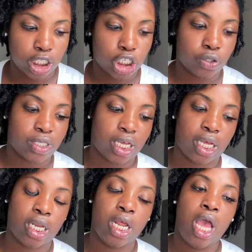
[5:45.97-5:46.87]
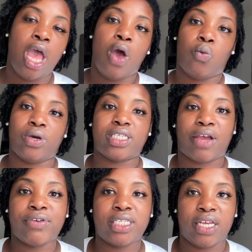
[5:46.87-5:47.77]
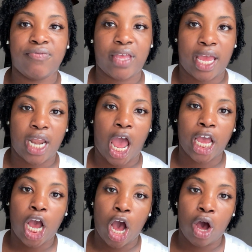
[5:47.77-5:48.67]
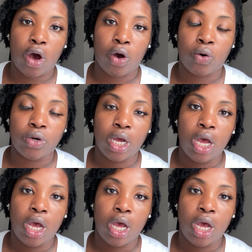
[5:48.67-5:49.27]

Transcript: So then once I received that, I called